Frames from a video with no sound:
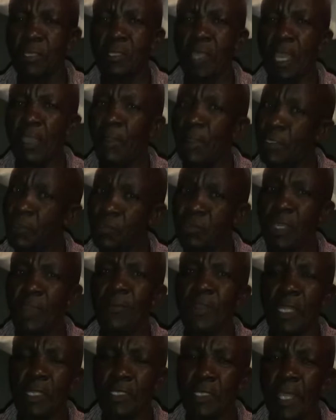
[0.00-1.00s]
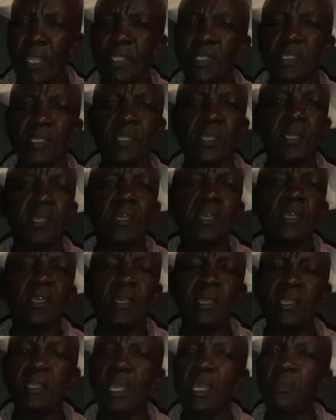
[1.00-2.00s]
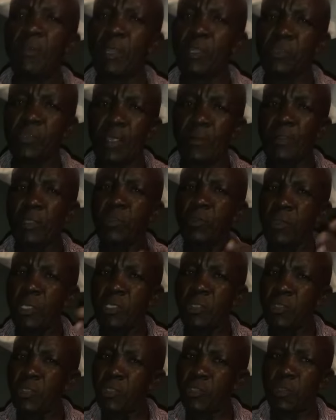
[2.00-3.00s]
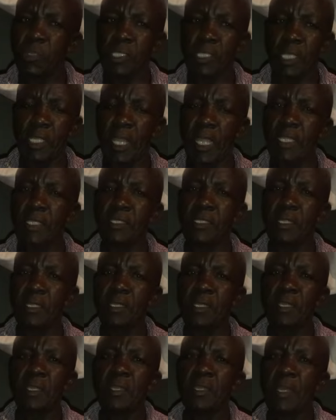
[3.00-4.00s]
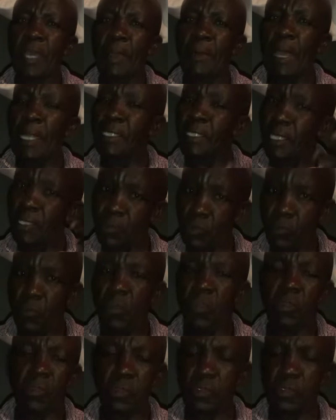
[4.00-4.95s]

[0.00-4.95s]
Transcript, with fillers: I want to. Yeah, it's cold. Night. Yeah, that's true. I want to travel during the night until tomorrow.